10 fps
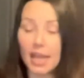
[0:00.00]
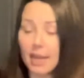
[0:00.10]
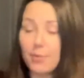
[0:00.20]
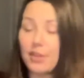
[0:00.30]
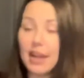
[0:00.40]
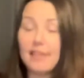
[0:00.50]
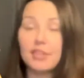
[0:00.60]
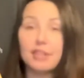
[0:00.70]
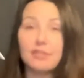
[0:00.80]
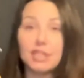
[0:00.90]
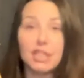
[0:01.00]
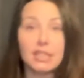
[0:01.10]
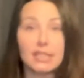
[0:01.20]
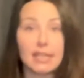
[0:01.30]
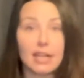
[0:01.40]
when they're having a really
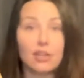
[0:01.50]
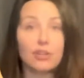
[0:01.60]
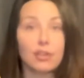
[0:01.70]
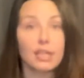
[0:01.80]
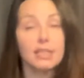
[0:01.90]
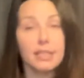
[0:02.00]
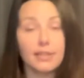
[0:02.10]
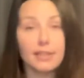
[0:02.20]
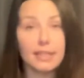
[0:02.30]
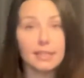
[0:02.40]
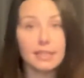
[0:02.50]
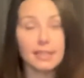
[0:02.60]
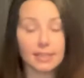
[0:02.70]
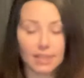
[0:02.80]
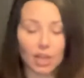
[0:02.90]
good sale or
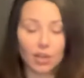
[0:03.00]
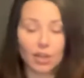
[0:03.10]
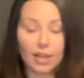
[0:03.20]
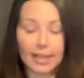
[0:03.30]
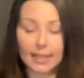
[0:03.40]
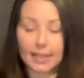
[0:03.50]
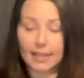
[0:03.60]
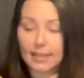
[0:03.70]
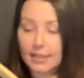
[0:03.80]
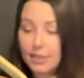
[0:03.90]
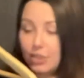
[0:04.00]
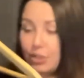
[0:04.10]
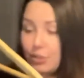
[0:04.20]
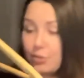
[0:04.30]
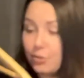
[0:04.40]
clearance, and
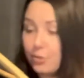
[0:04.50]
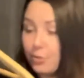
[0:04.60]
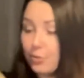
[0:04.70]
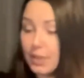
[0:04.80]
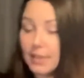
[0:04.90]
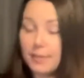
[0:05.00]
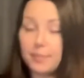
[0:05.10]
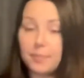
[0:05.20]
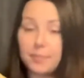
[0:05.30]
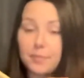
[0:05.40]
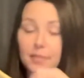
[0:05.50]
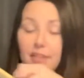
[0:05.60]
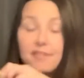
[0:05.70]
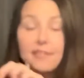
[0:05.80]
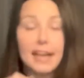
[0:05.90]
you
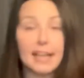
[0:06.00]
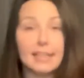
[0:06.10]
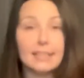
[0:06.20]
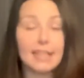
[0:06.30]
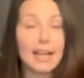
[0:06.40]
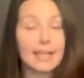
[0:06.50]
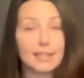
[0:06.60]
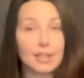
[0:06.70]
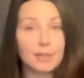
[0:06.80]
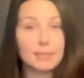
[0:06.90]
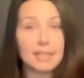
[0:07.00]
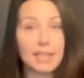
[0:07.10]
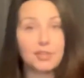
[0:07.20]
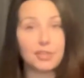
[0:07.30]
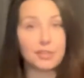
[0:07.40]
find items
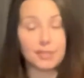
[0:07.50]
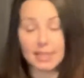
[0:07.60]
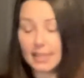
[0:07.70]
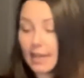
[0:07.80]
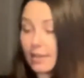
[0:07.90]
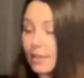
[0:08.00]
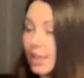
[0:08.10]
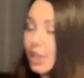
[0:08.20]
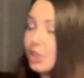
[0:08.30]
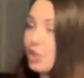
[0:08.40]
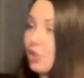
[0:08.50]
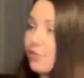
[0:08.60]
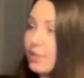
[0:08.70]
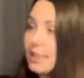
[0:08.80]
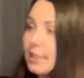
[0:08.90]
that you can resell. So
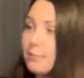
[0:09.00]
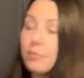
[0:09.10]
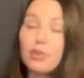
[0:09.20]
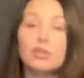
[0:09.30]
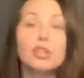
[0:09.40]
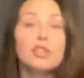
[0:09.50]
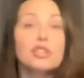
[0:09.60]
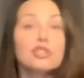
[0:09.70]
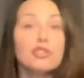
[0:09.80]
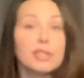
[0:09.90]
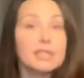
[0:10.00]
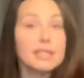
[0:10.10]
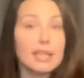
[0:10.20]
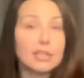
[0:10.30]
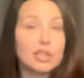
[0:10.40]
for example, the Lord &
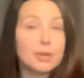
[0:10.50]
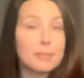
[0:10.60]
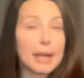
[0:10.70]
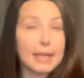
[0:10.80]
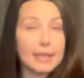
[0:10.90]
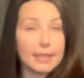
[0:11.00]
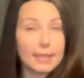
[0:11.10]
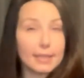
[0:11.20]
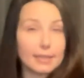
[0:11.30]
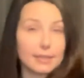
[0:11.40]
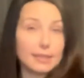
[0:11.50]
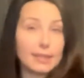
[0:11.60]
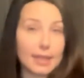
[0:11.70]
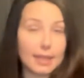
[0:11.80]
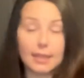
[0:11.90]
Taylor in my
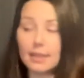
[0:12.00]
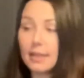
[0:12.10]
state,